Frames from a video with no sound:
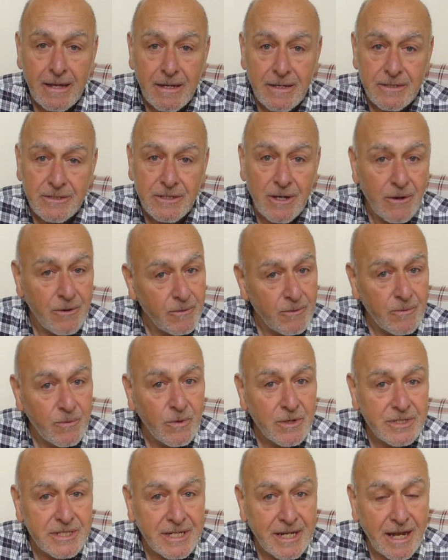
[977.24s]
So
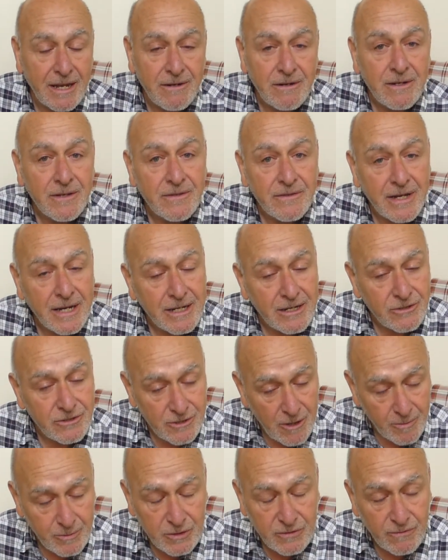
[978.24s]
once again, thank you
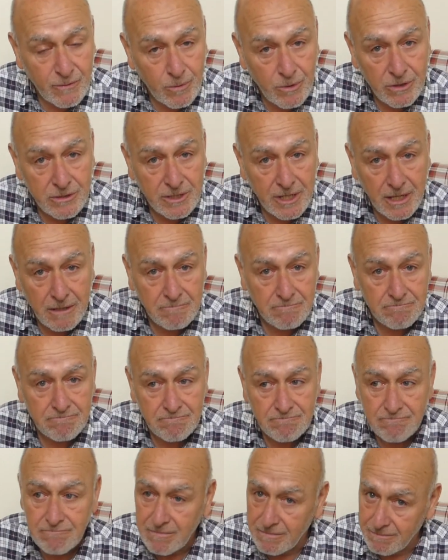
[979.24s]
so much for watching.
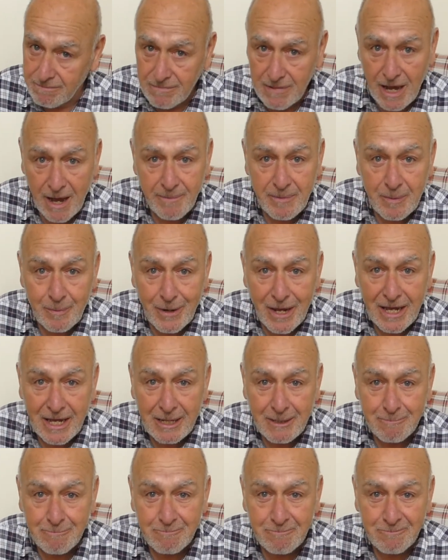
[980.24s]
Happy
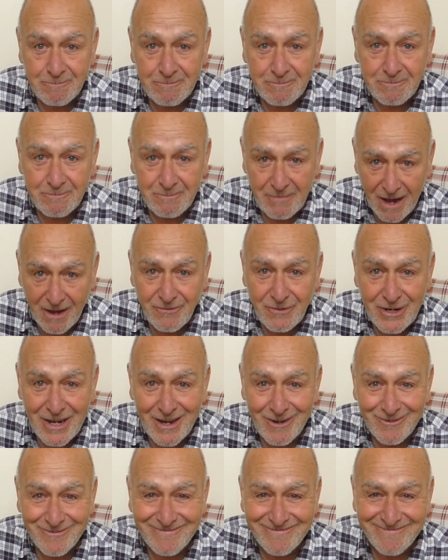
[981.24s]
playing. Bye for now.